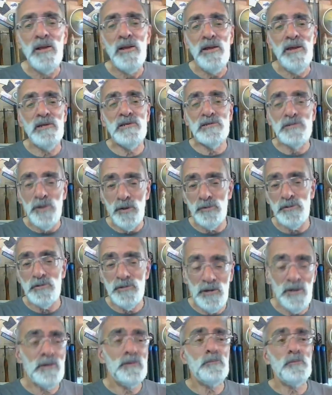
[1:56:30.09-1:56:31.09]
It's not
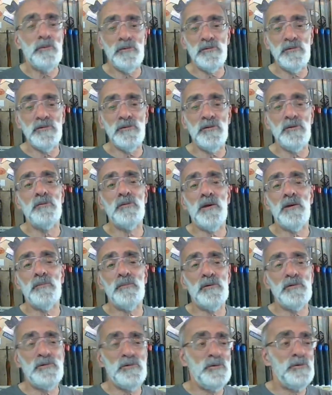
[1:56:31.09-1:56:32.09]
cheap to do that
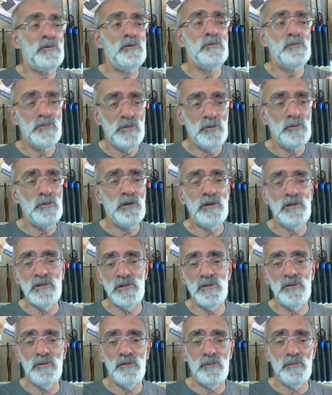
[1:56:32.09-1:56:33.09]
because you, you do need
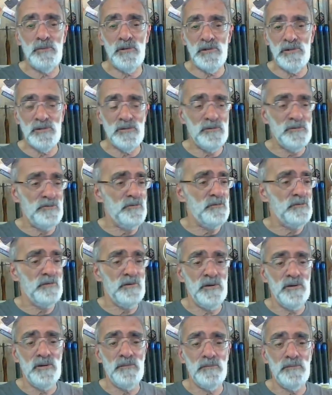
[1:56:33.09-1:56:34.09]
certain bits of
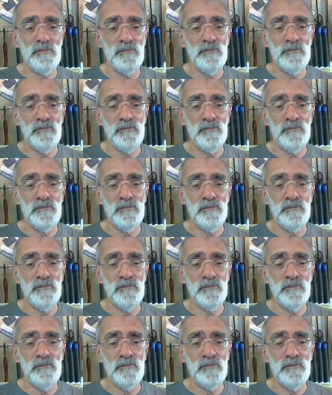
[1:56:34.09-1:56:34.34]
um,